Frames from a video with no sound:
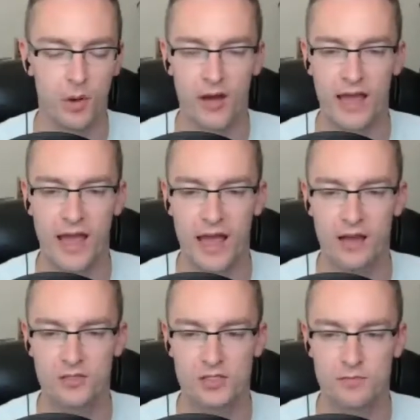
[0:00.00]
a
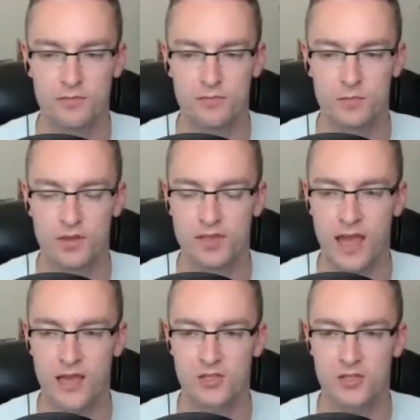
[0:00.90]
house with
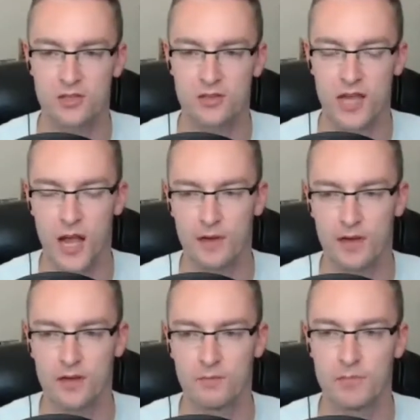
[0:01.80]
cash,
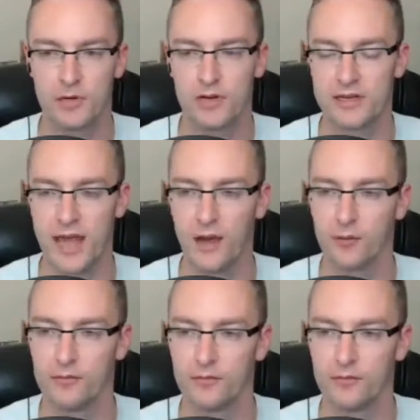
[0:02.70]
comma, burn it down.